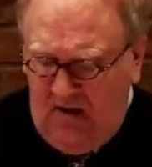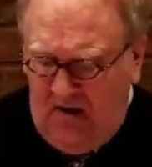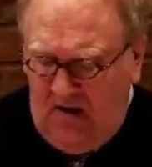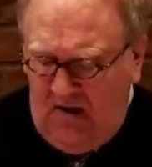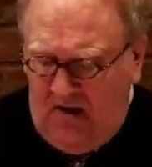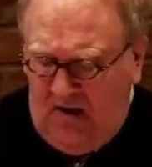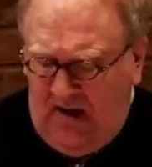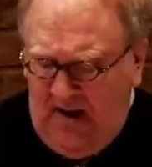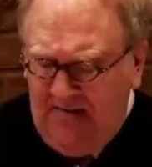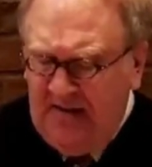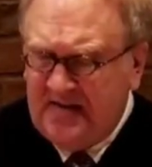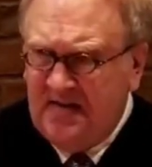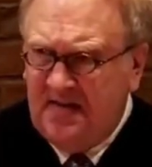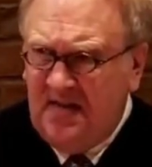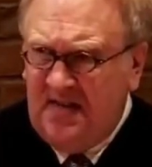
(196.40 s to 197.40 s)
And
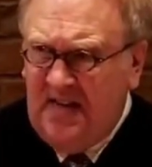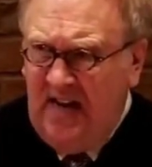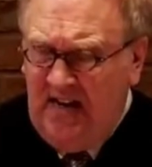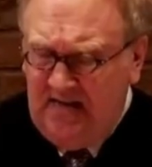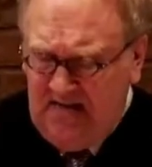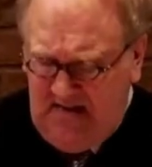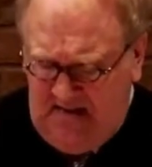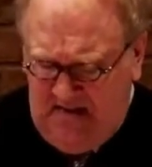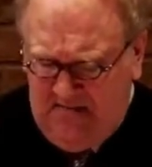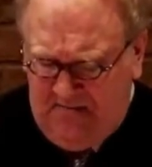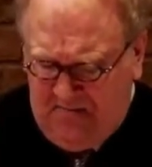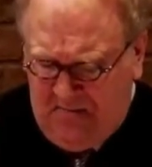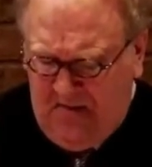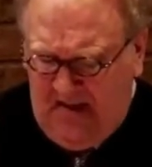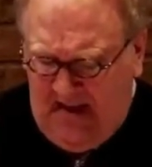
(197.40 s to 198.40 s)
this is the test.
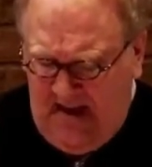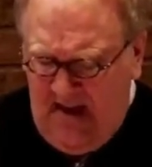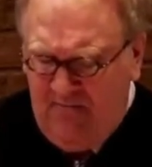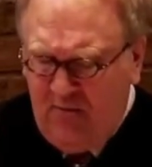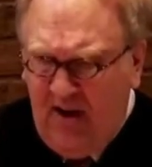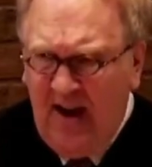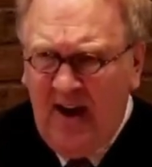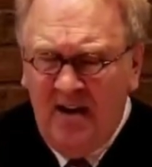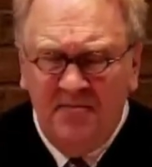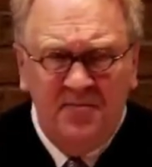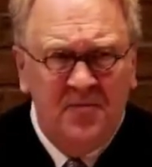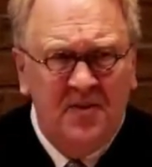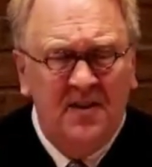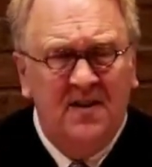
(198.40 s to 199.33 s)
Abraham,